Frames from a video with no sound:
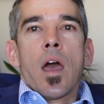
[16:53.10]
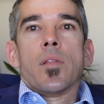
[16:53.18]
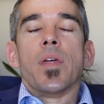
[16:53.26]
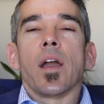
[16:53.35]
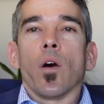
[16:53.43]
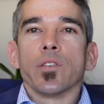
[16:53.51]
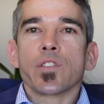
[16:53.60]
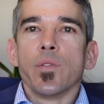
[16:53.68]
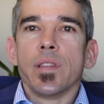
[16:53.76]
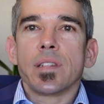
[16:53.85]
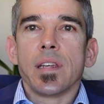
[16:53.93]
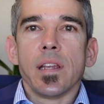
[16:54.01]
They also,
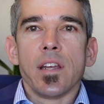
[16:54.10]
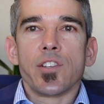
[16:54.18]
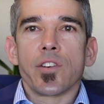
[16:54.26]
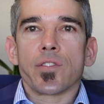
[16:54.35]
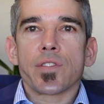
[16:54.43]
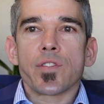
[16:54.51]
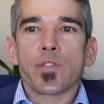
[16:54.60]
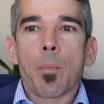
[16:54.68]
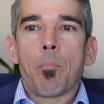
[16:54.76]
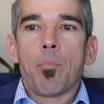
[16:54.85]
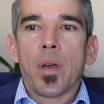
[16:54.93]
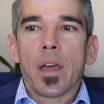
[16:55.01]
in the teenage years, there's a
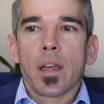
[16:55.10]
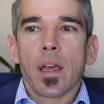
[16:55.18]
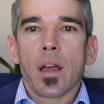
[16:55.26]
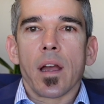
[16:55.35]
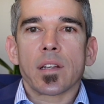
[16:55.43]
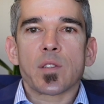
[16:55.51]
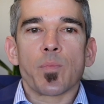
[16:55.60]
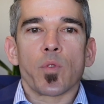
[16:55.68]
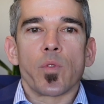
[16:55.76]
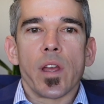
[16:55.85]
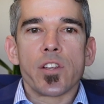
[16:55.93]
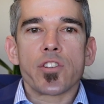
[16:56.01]
big
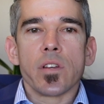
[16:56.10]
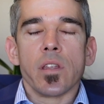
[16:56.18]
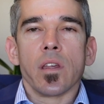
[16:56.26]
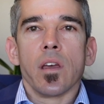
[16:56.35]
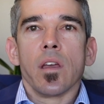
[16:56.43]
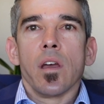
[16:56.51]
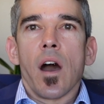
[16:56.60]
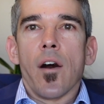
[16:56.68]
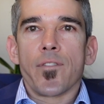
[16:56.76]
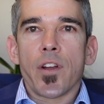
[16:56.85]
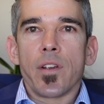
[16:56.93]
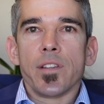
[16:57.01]
exploration
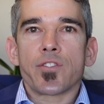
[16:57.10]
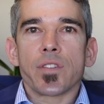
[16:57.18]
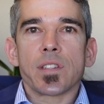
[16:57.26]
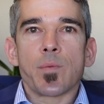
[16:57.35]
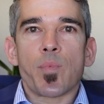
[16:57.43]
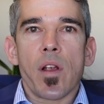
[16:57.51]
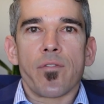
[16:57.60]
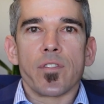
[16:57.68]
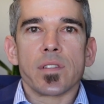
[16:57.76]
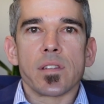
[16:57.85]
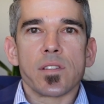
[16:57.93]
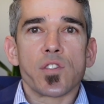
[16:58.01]
of their interests and
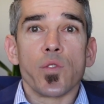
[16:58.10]
preferences.